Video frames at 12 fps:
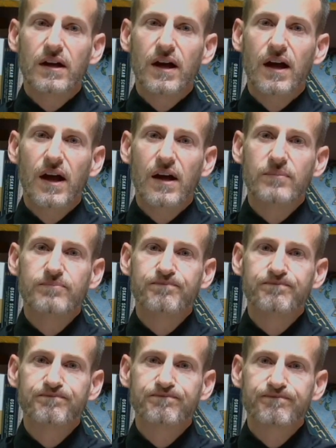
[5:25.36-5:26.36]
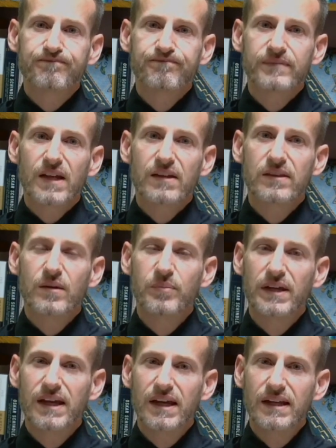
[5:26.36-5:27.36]
the
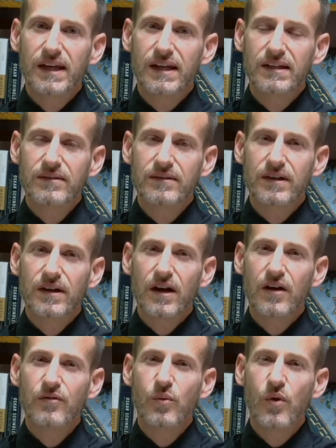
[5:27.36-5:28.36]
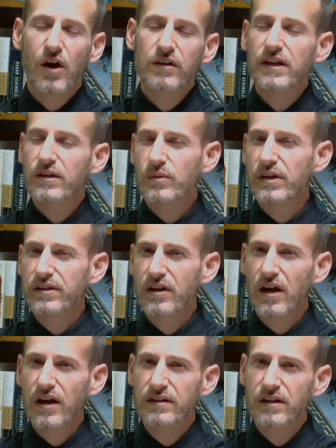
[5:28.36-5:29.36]
beginning of walking with
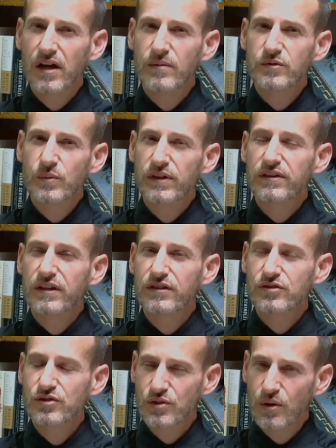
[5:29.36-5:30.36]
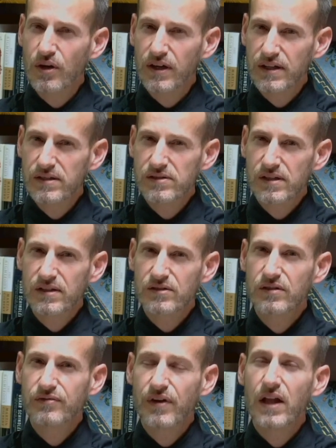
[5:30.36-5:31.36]
God comes with the choice
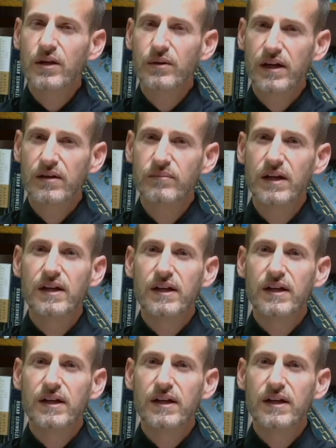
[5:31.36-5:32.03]
to follow him,